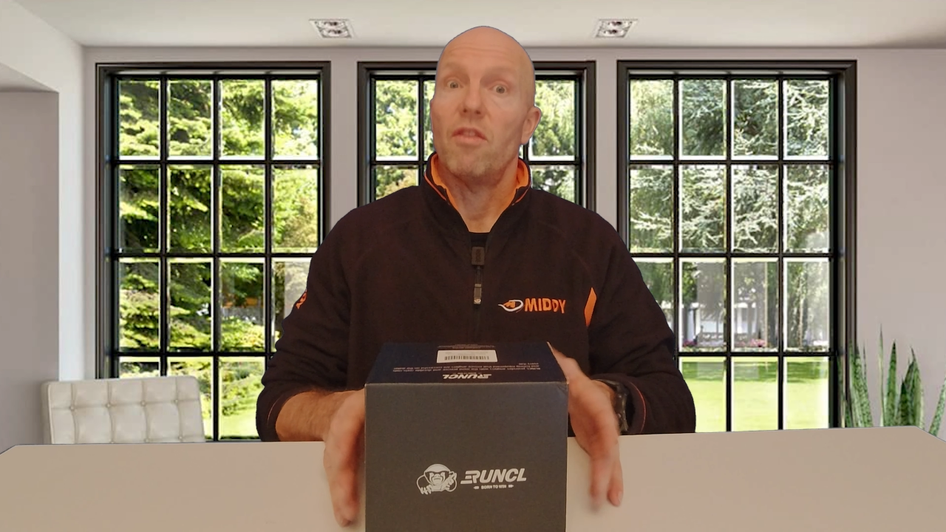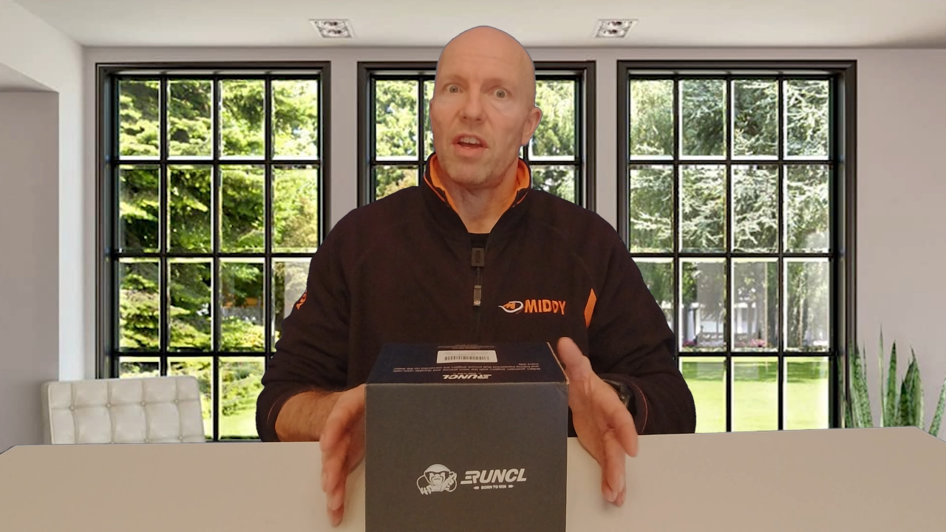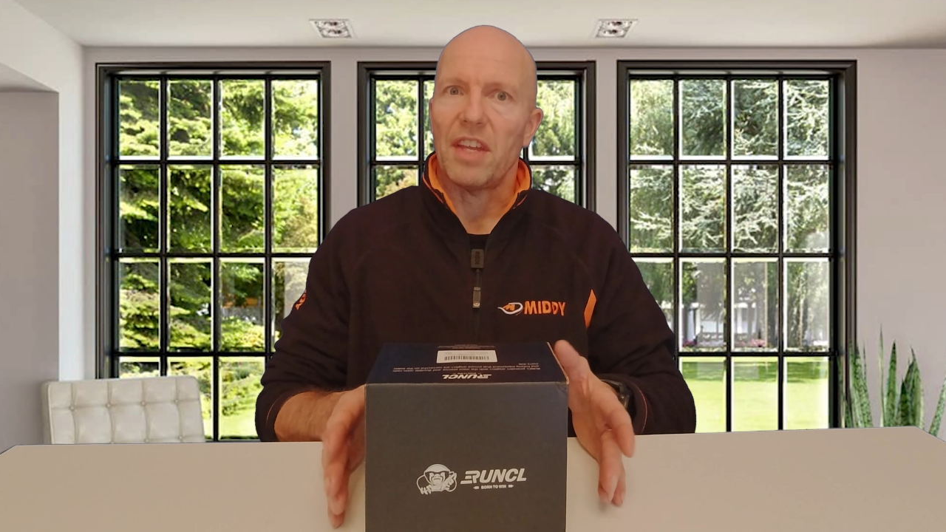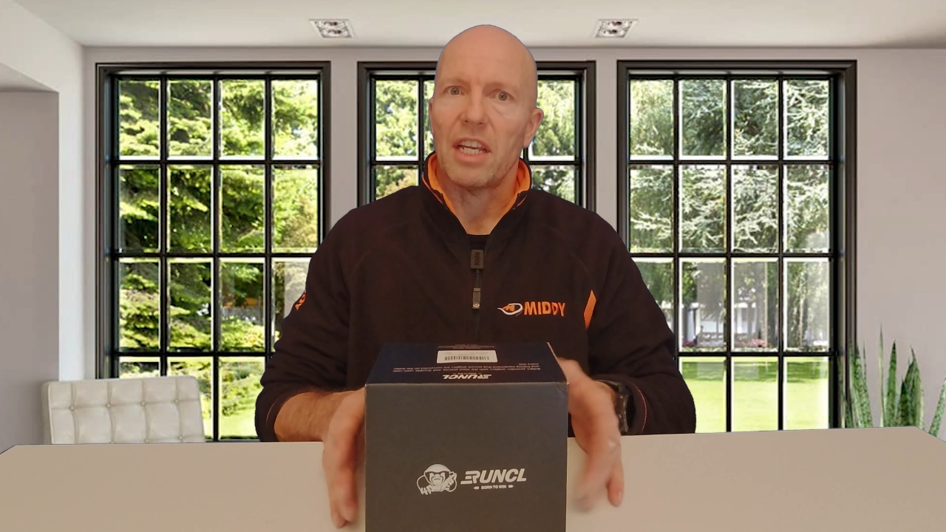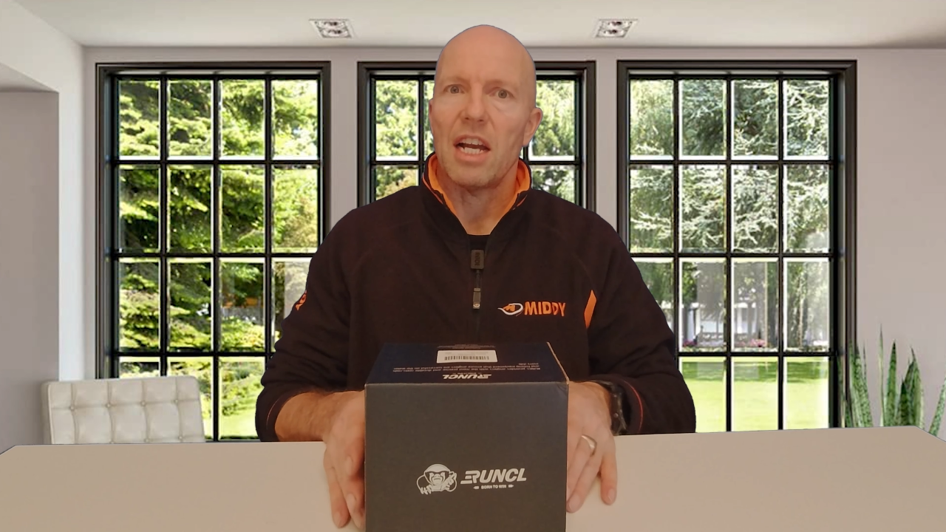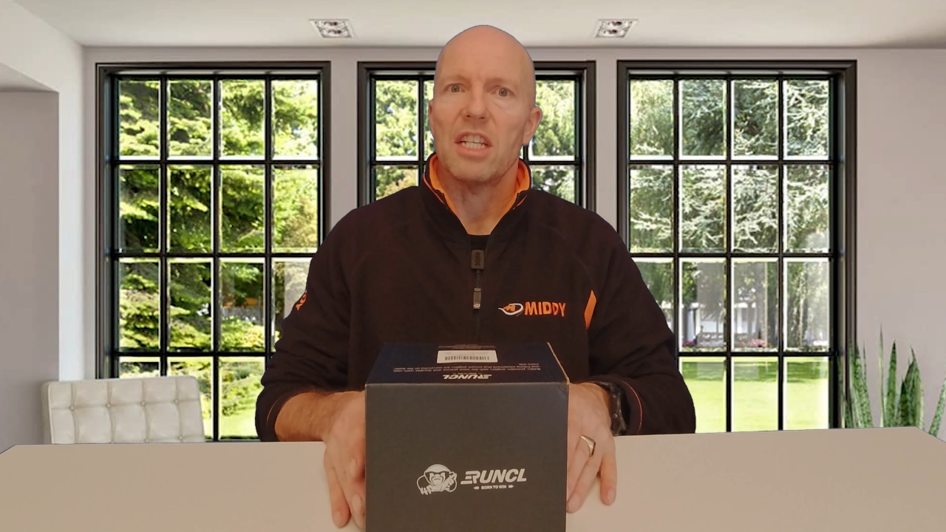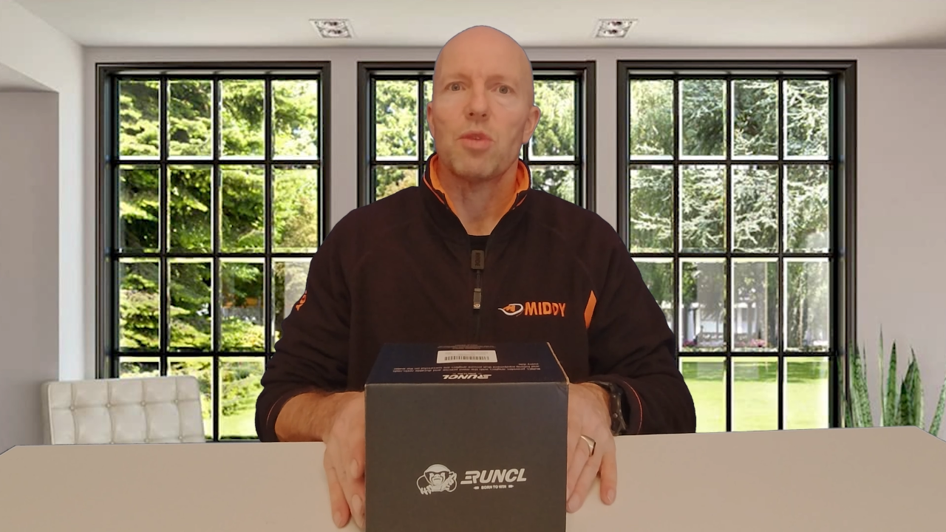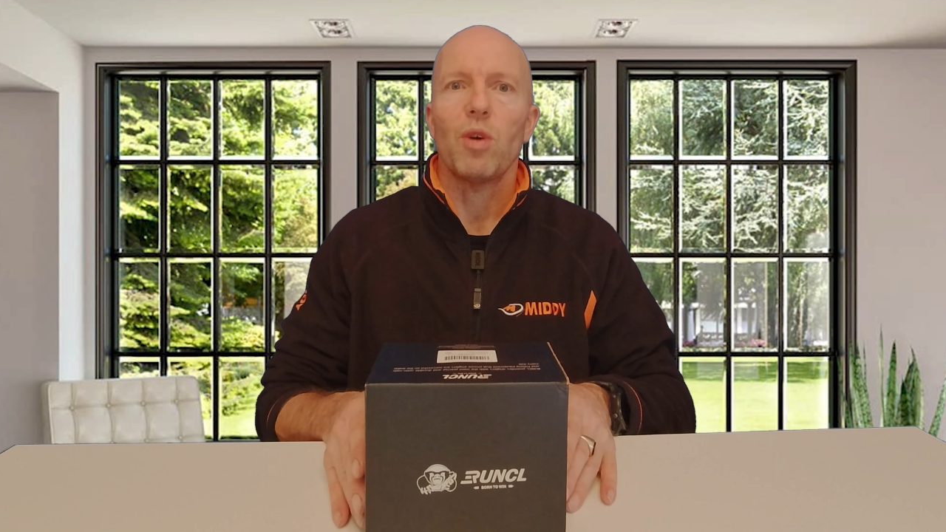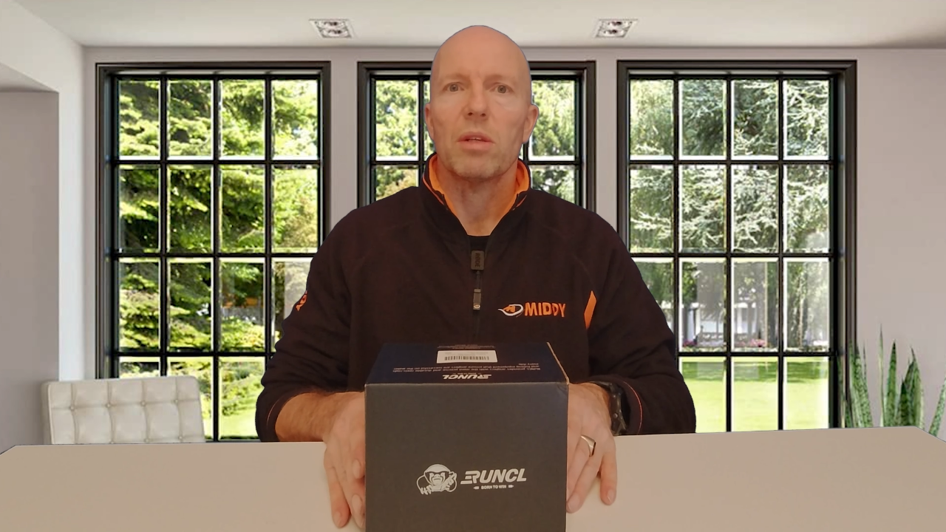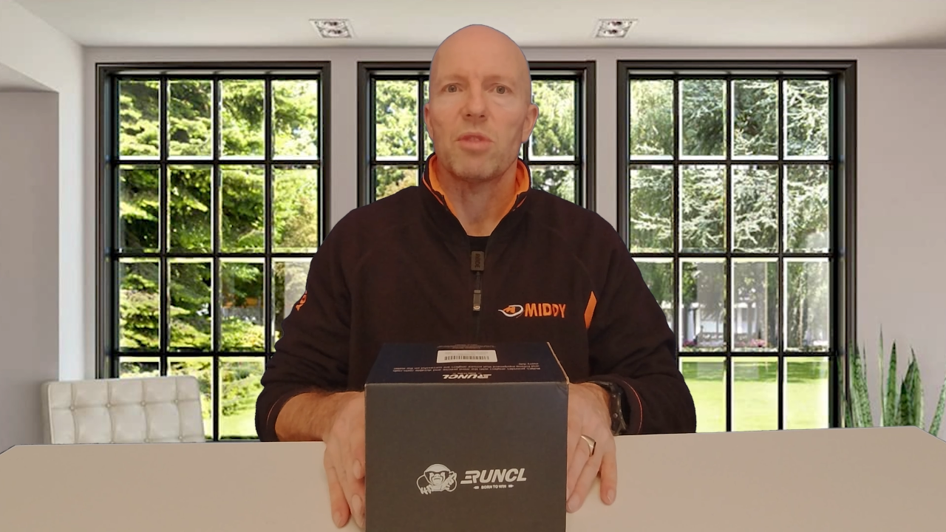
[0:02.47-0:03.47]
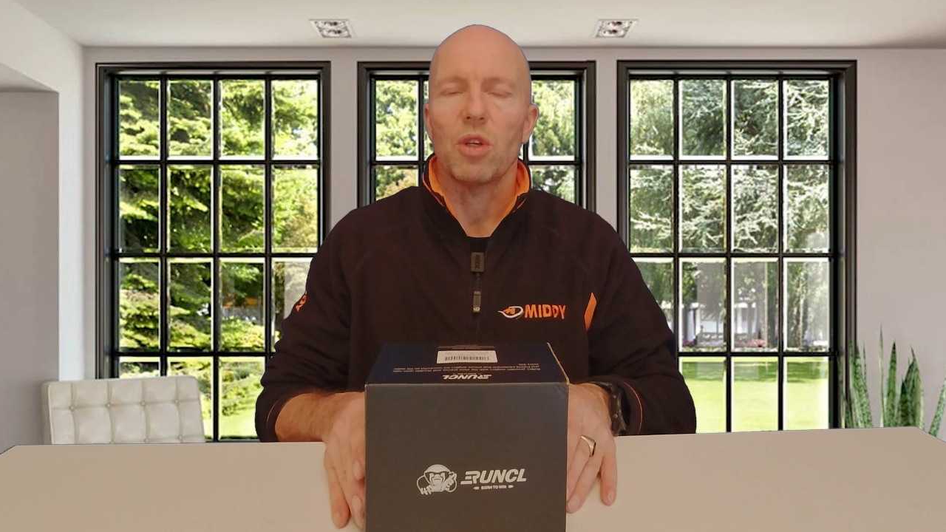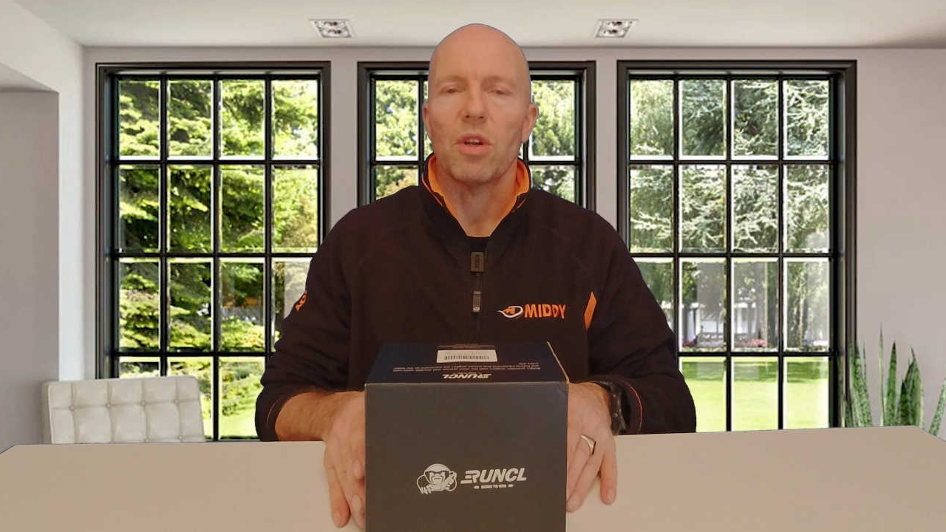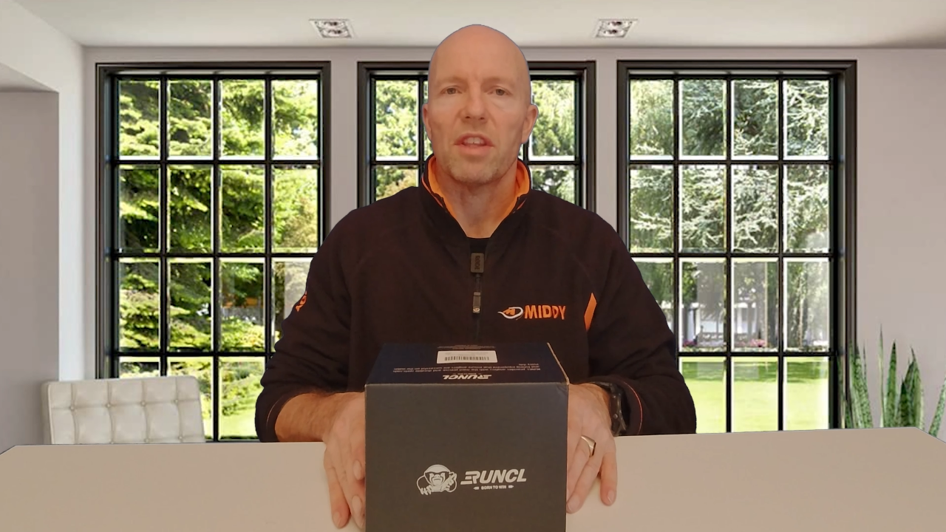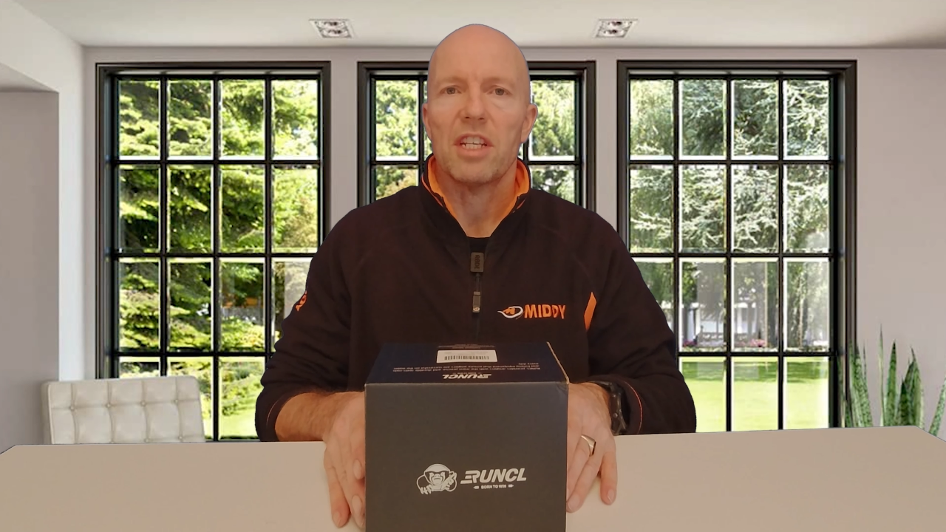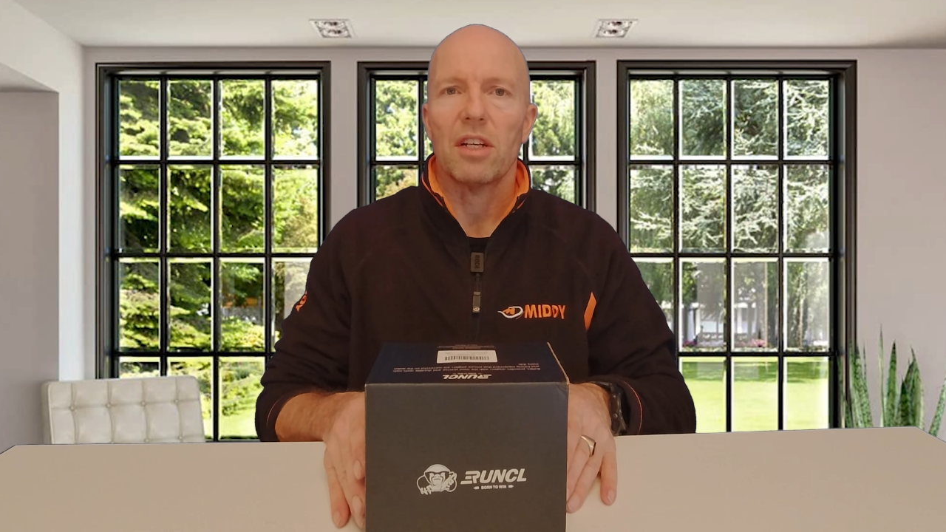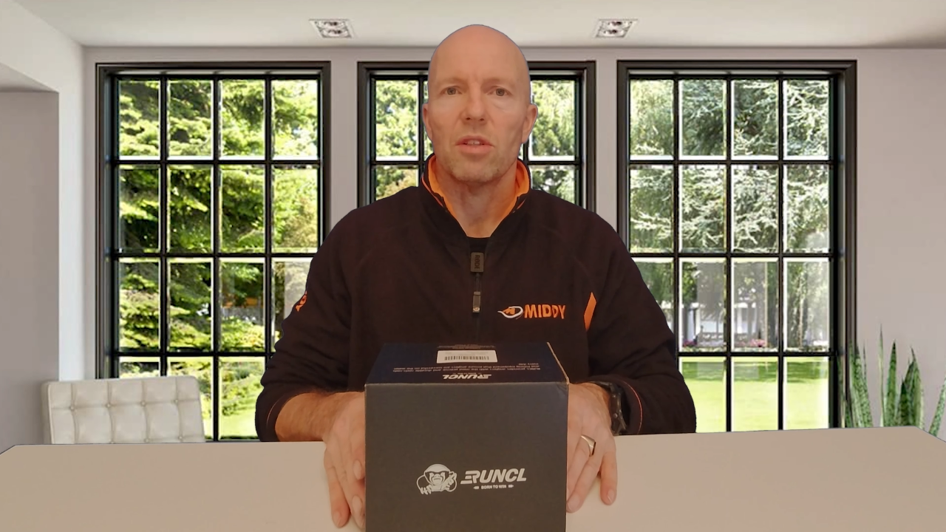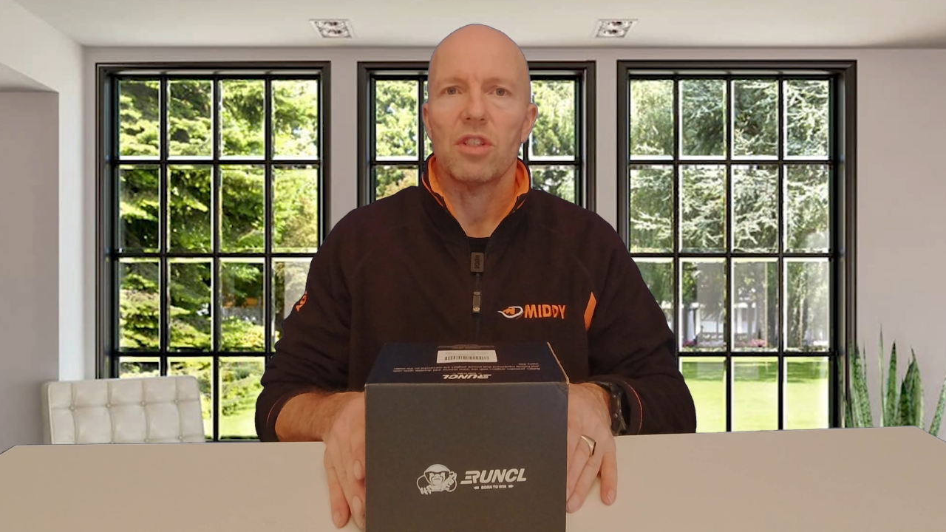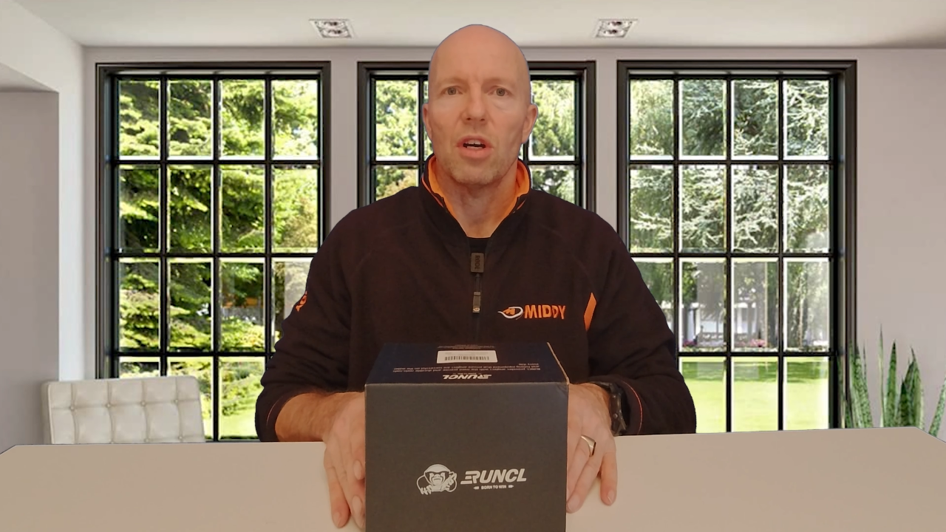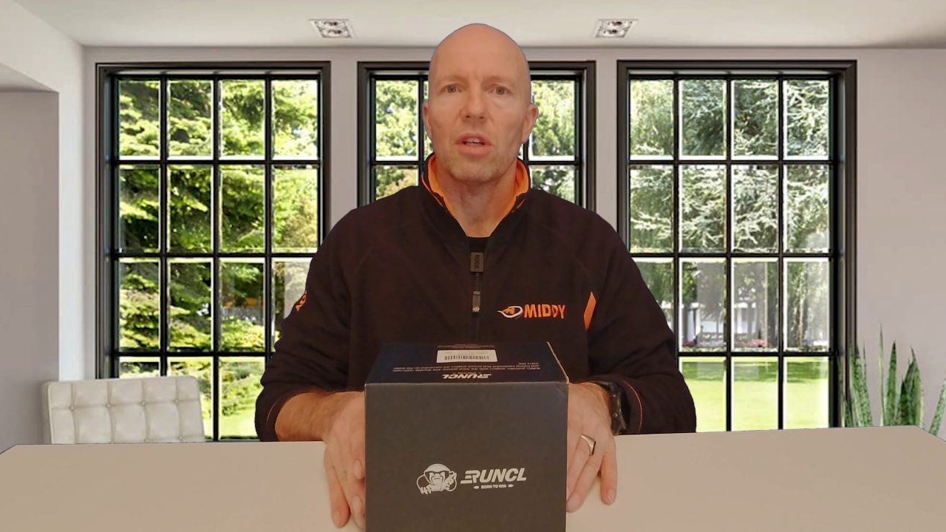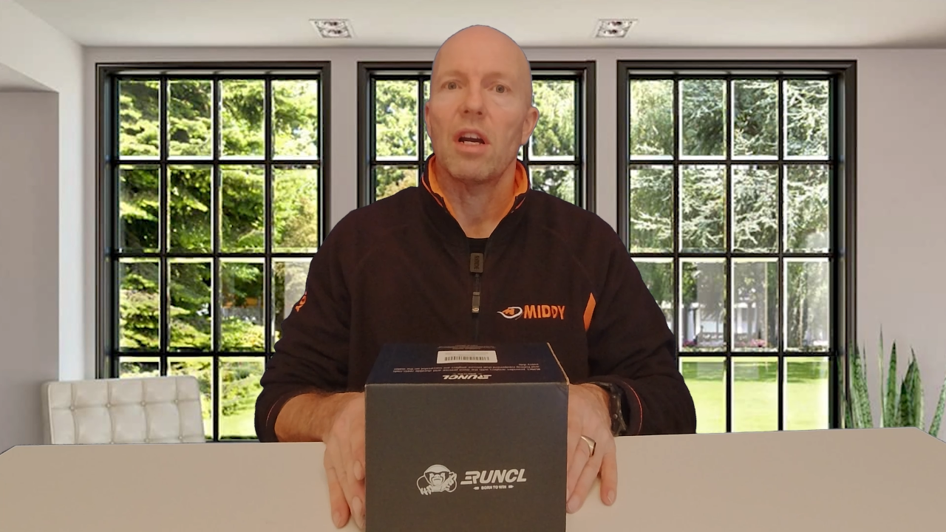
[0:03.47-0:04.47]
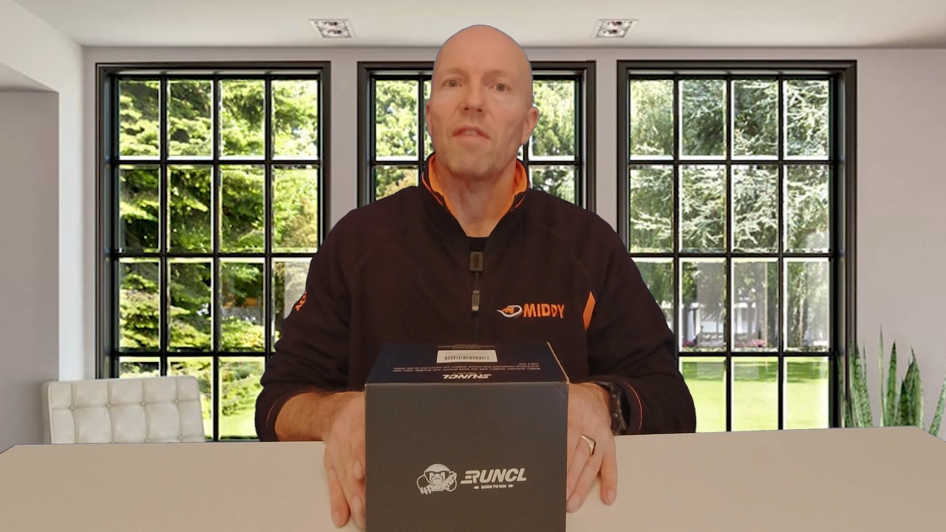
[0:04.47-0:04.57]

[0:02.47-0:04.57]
Right then guys, welcome to another tackle talk.